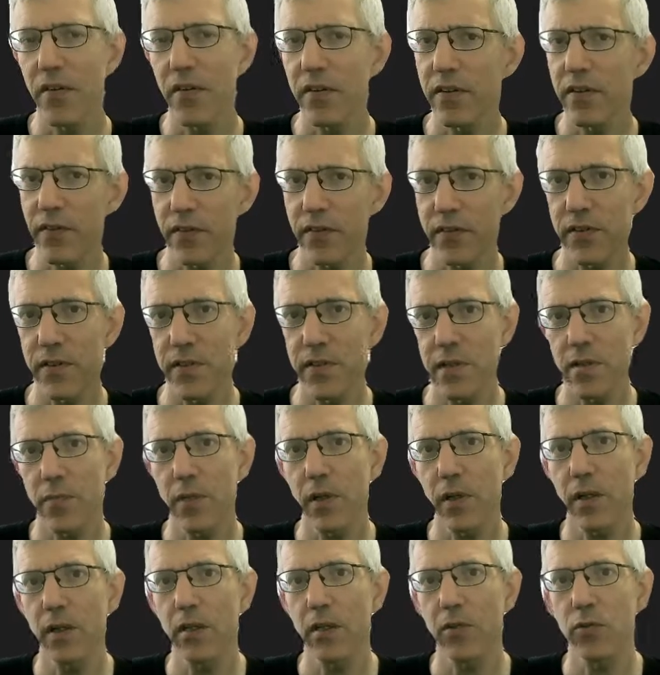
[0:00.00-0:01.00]
very
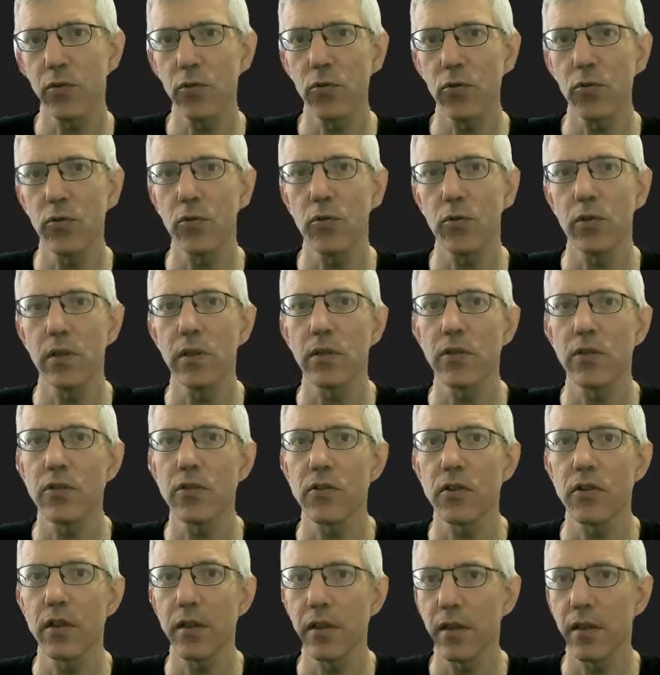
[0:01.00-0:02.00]
similar to
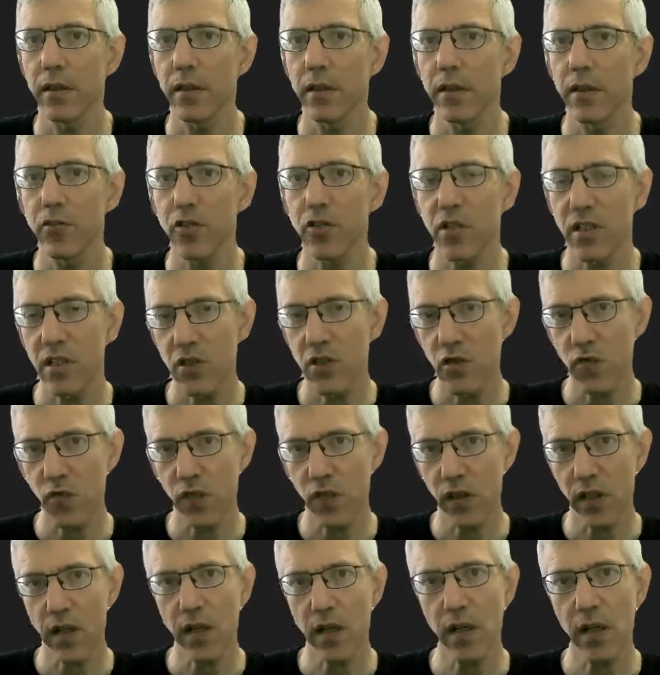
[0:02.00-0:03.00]
the
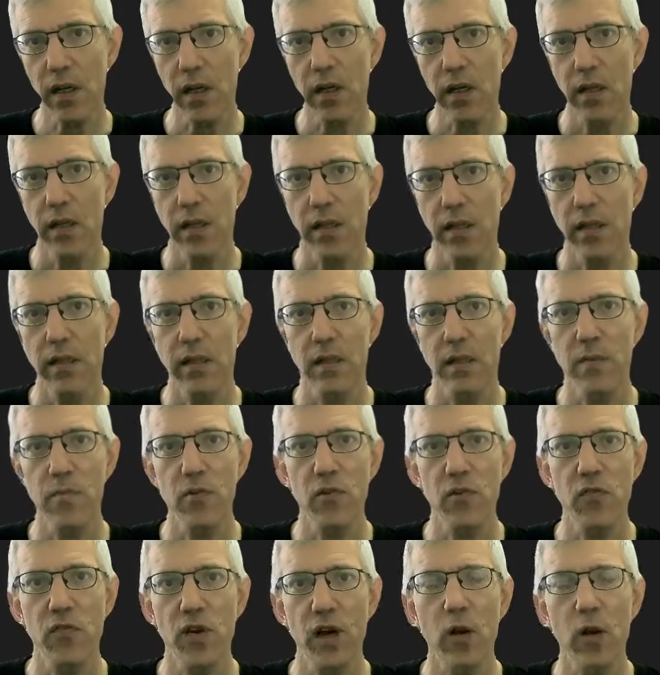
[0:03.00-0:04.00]
JS Fiddle in
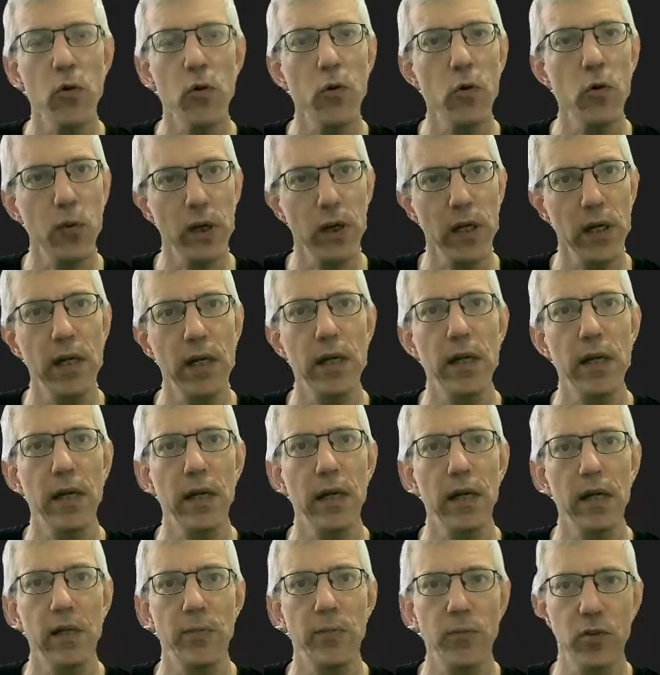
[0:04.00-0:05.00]
terms of how
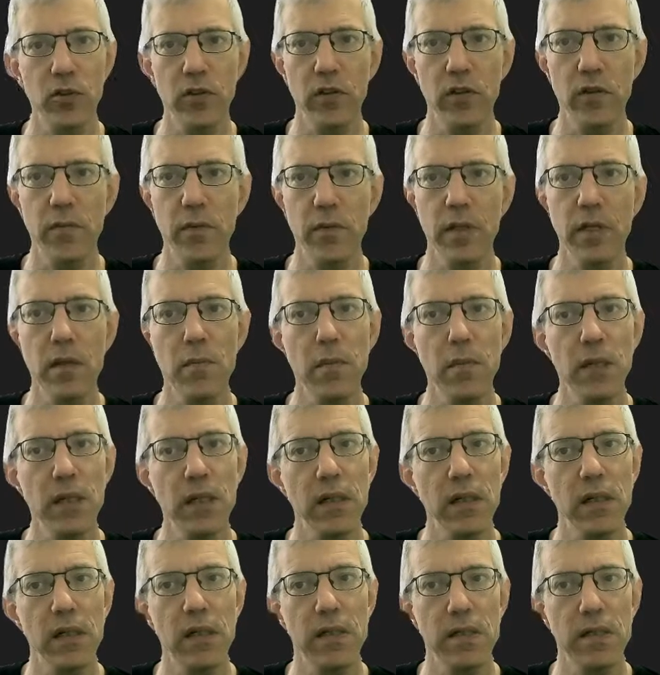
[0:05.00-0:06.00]
quickly I can program and
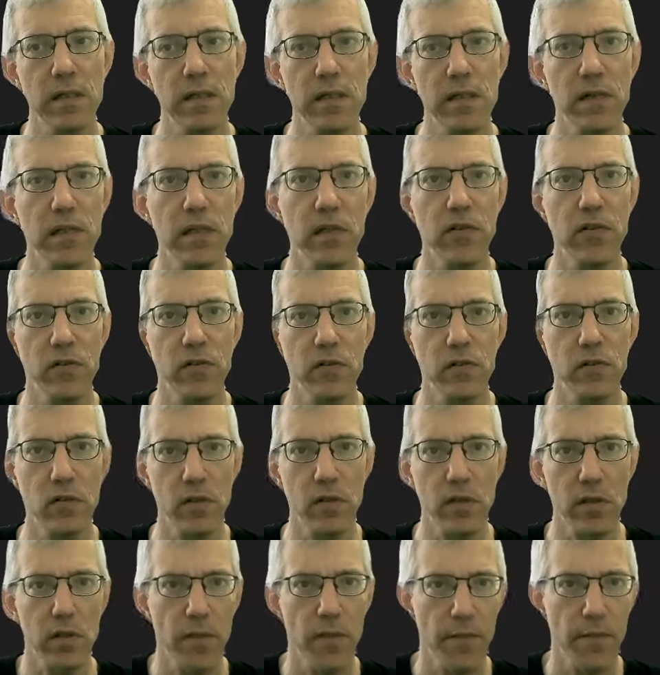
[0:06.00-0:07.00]
immediately see the
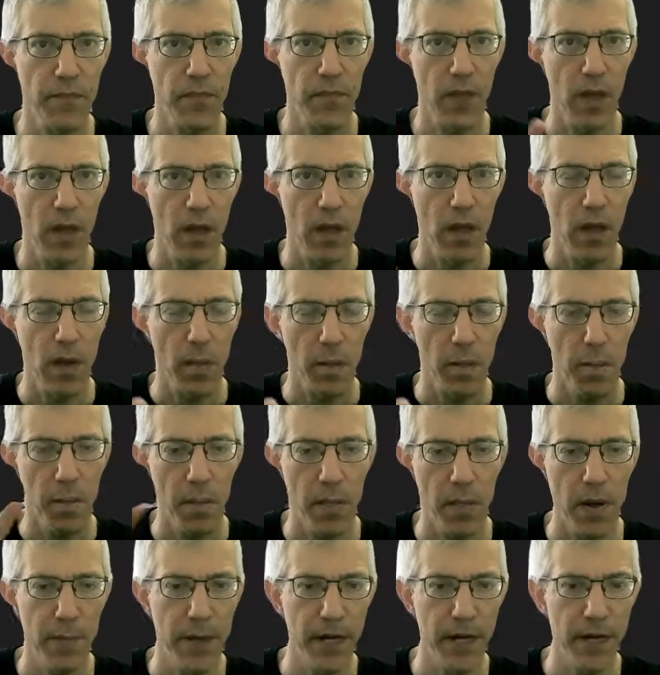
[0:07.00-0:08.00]
results.
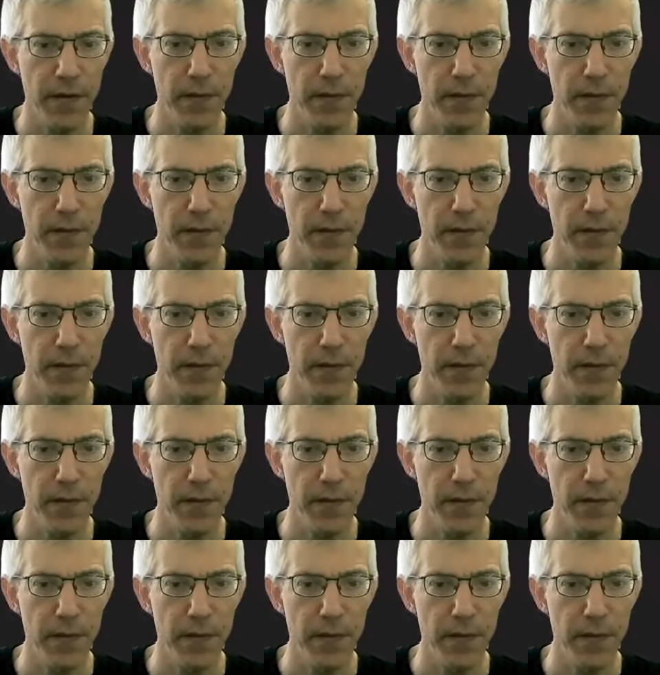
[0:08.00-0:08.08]
Bye